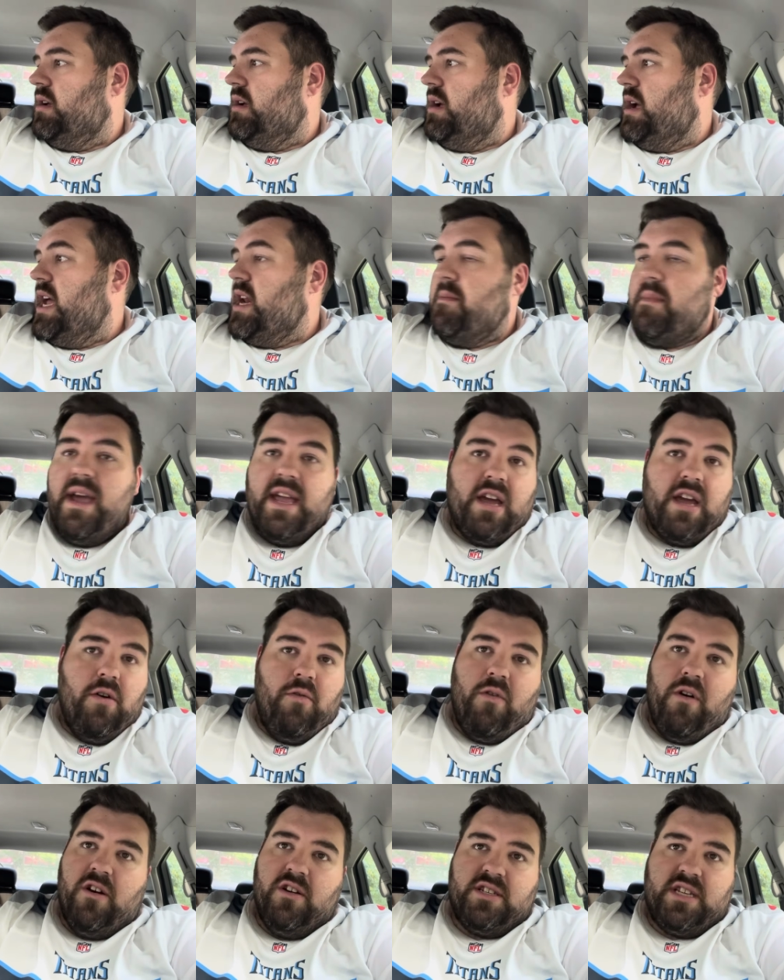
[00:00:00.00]
And to make it
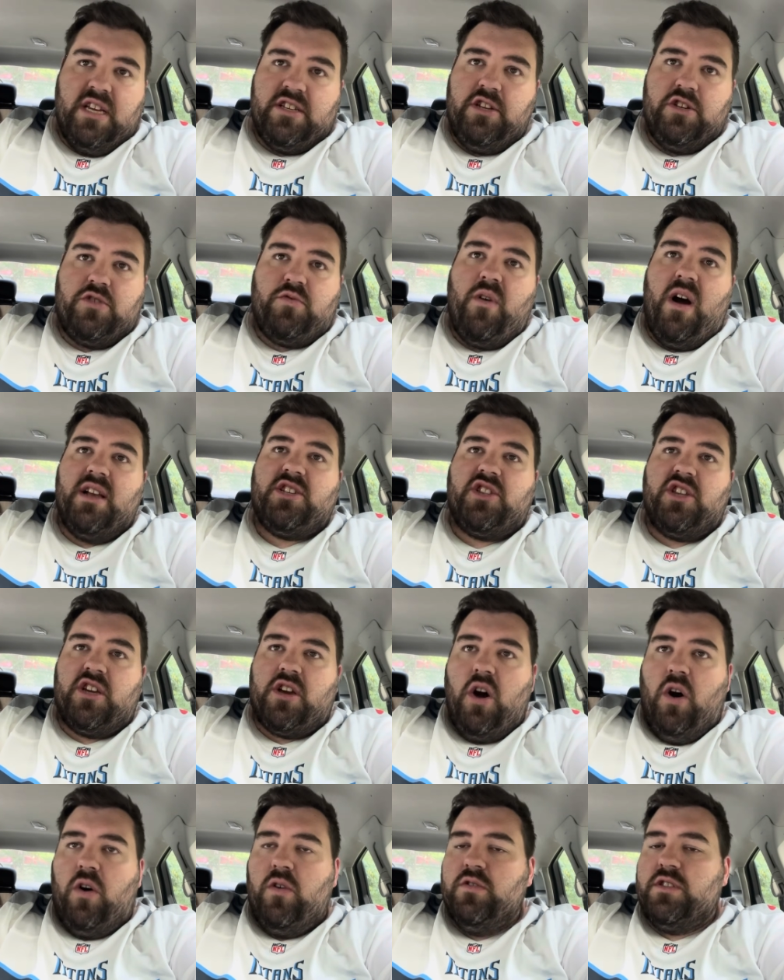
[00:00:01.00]
worse, I just watched the
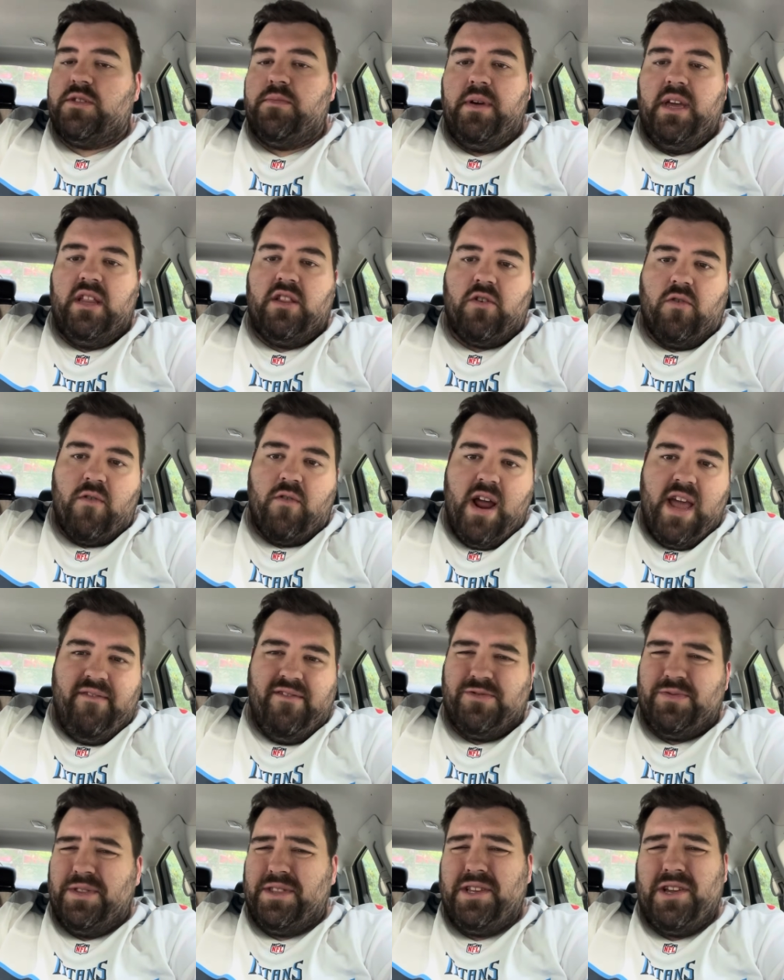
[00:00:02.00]
Colts beat the
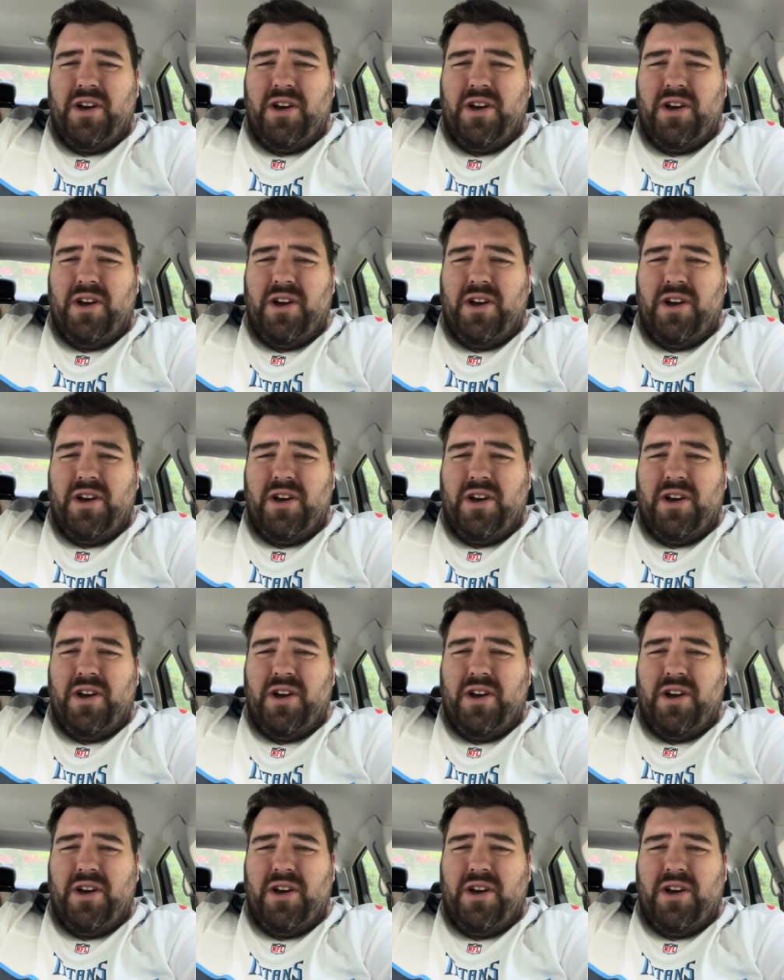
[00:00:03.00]
Ravens with